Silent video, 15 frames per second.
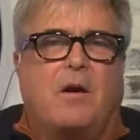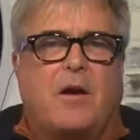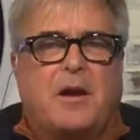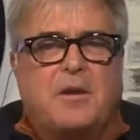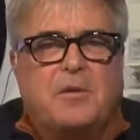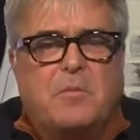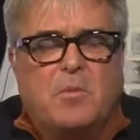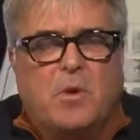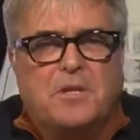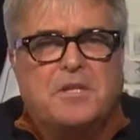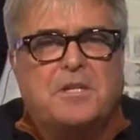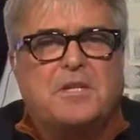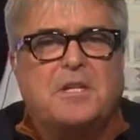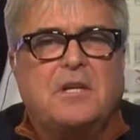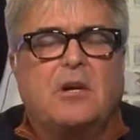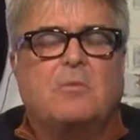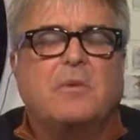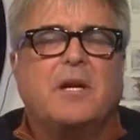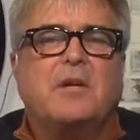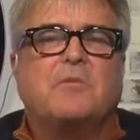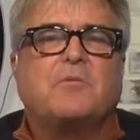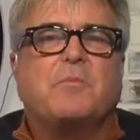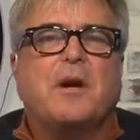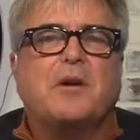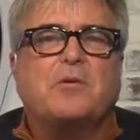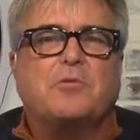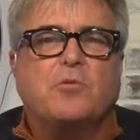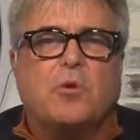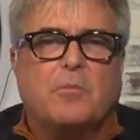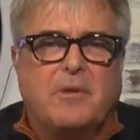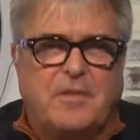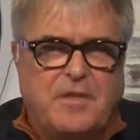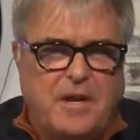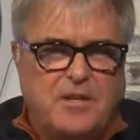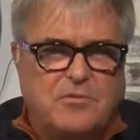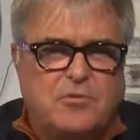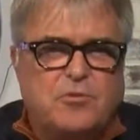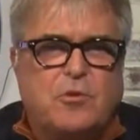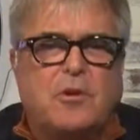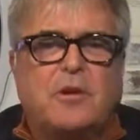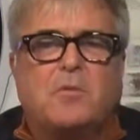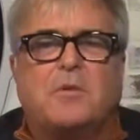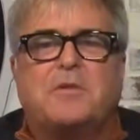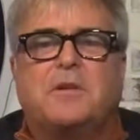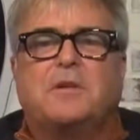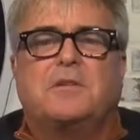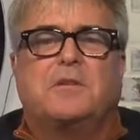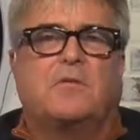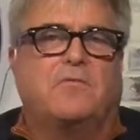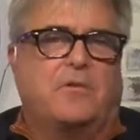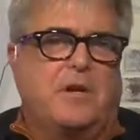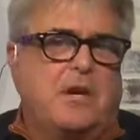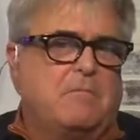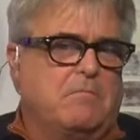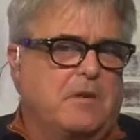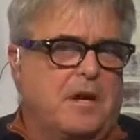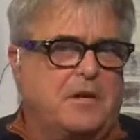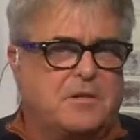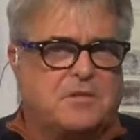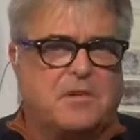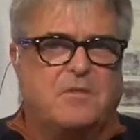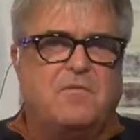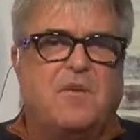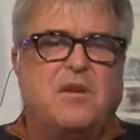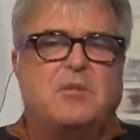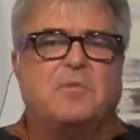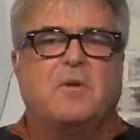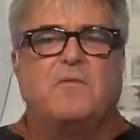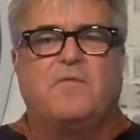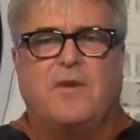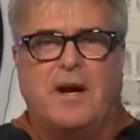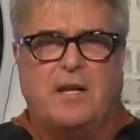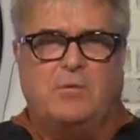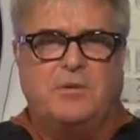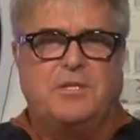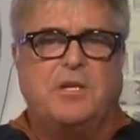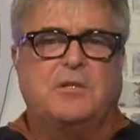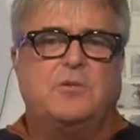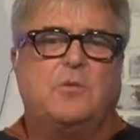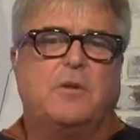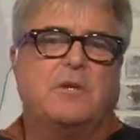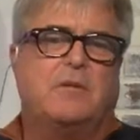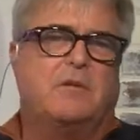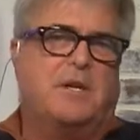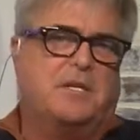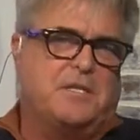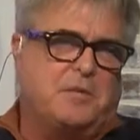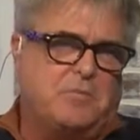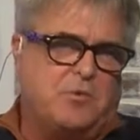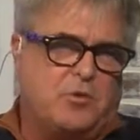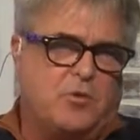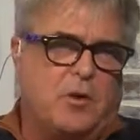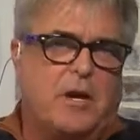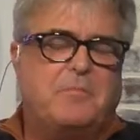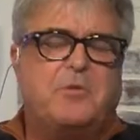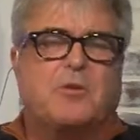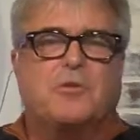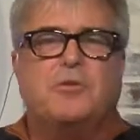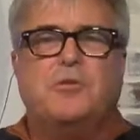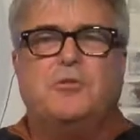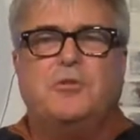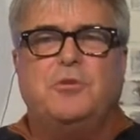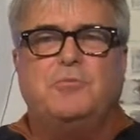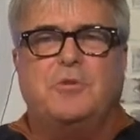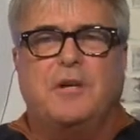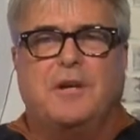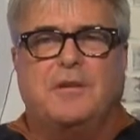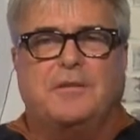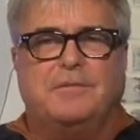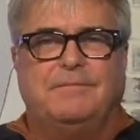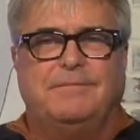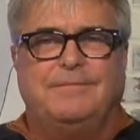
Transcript: right. You've been watching CEO Money with Michael Yorba. Thanks for joining with us. Don't forget, like us on Facebook, follow us on Twitter, and subscribe to our YouTube channel.